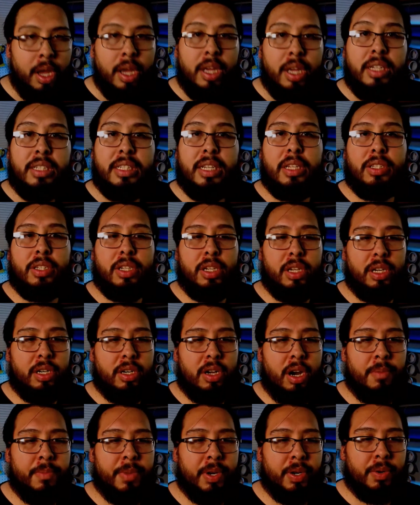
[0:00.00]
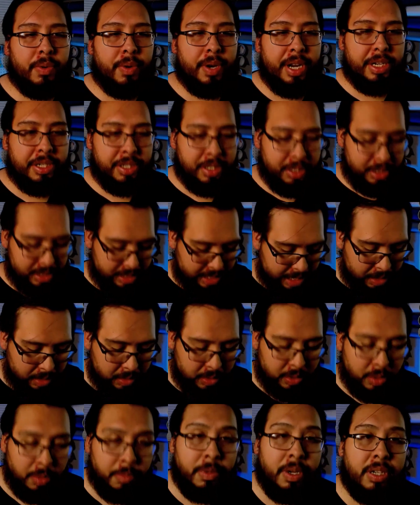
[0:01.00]
sounds good, Garment Creations. Thank you
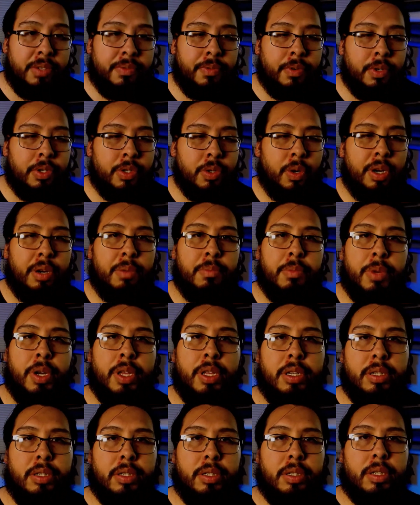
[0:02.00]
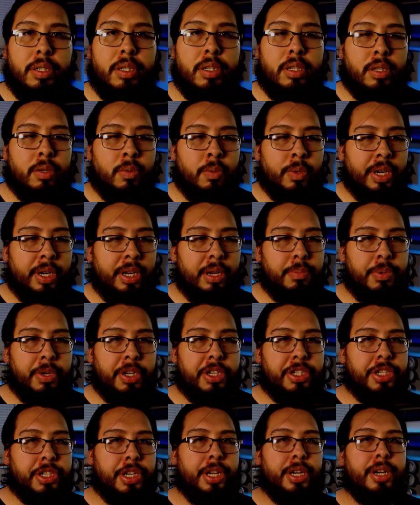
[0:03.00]
so much for joining, brother. Really
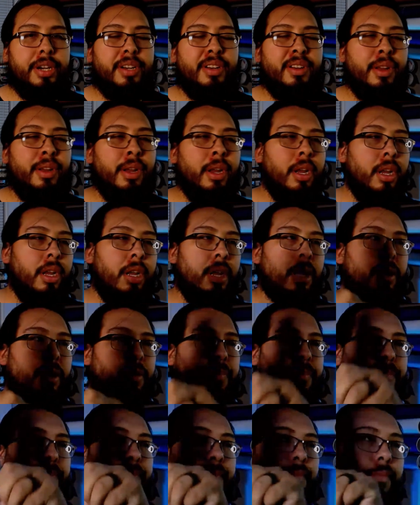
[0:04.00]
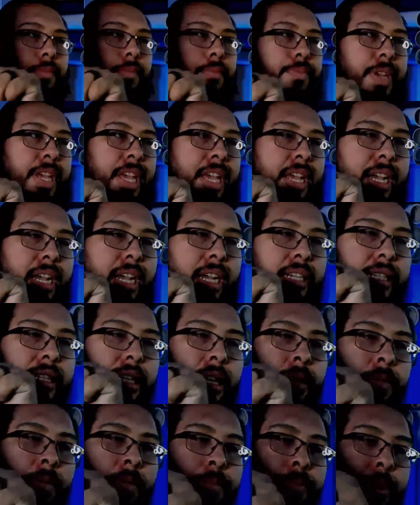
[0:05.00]
appreciate it. But yeah, guys,
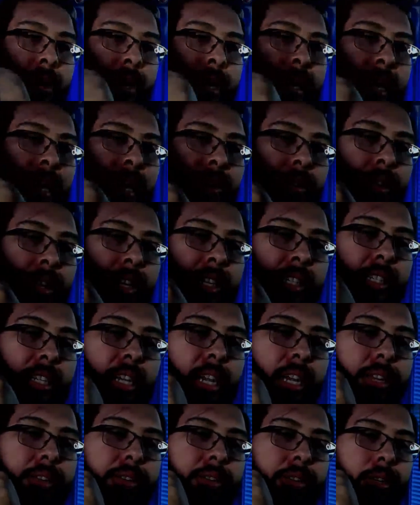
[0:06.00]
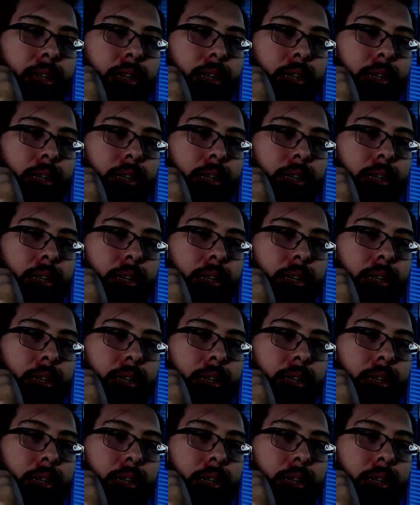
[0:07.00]
I'm gonna print it out on this guy.